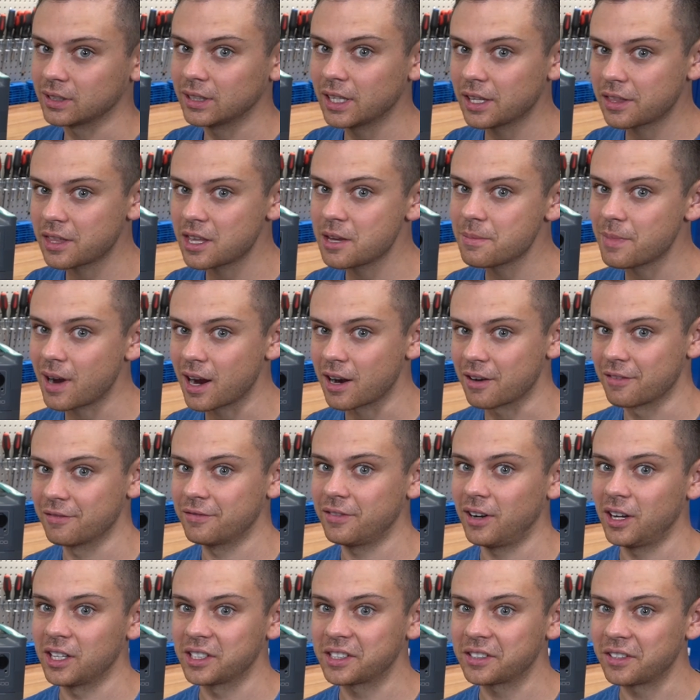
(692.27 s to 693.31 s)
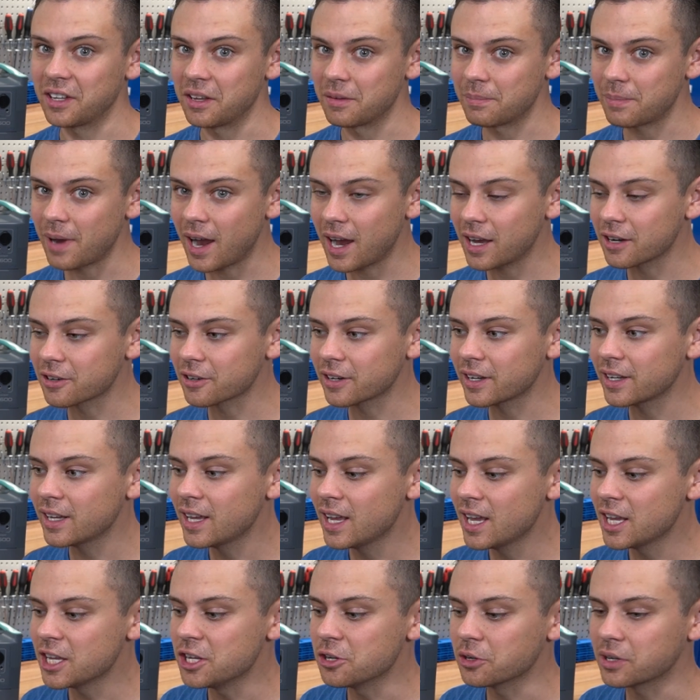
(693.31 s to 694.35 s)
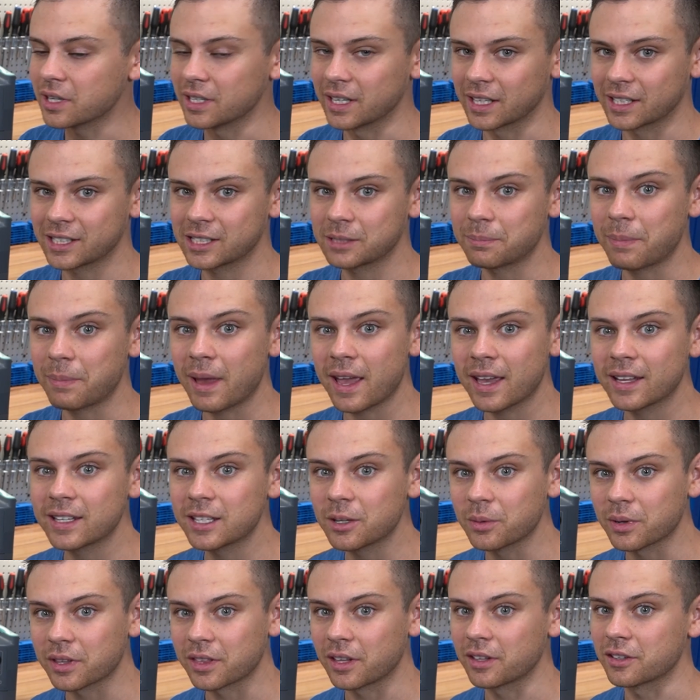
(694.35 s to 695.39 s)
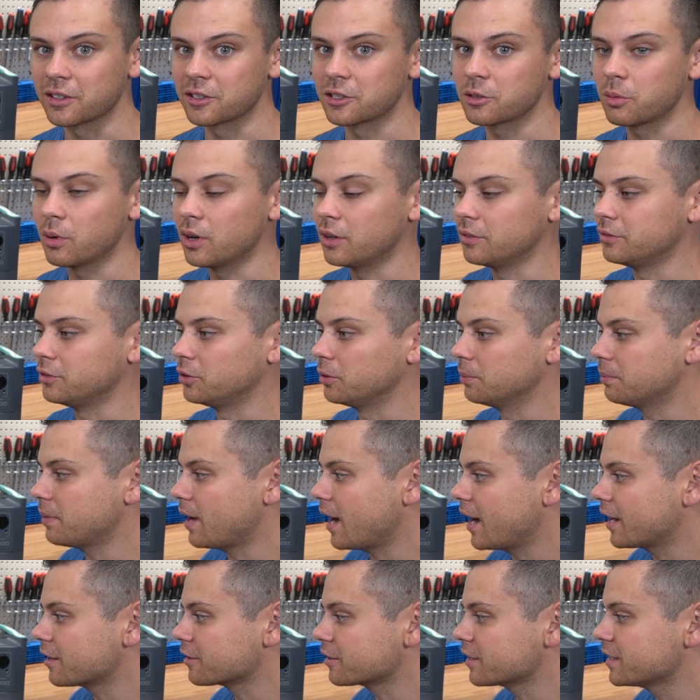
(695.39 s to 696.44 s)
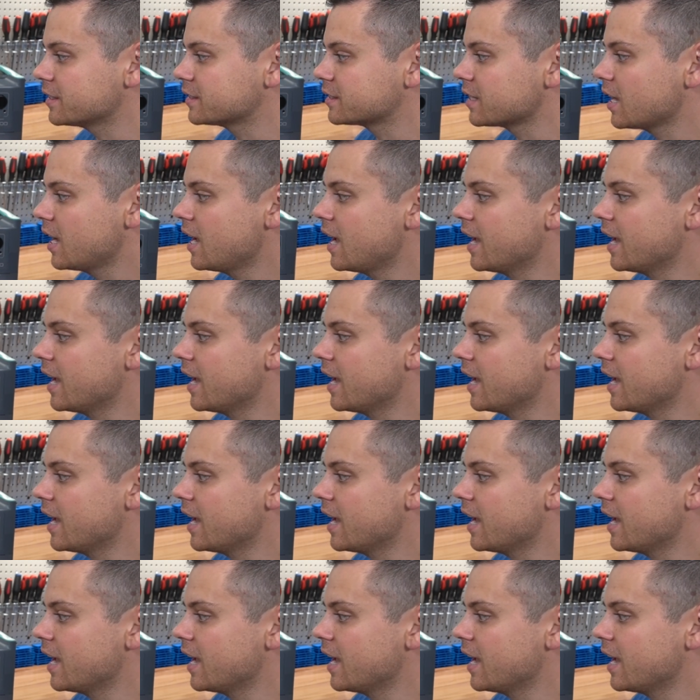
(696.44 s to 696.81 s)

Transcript: Lithium iron phosphate battery, you can expand it with other 12 volt batteries,